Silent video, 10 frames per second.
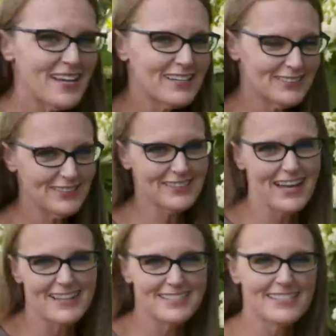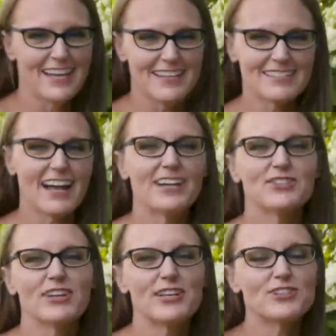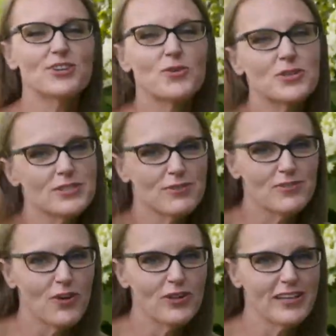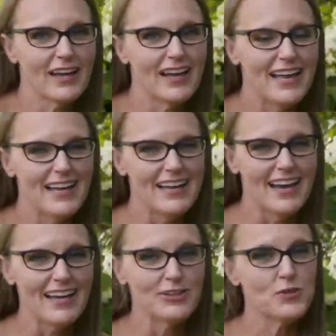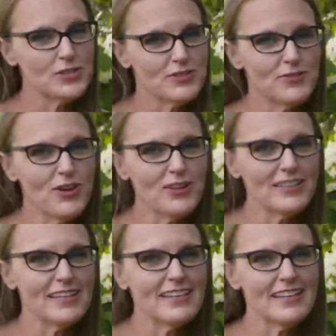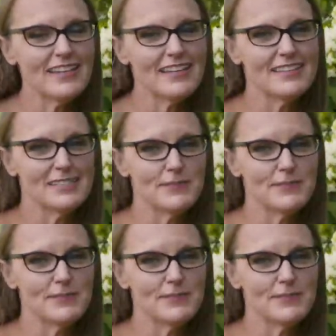to take a look at today is Hydrangea quercifolia. And quercifolia, the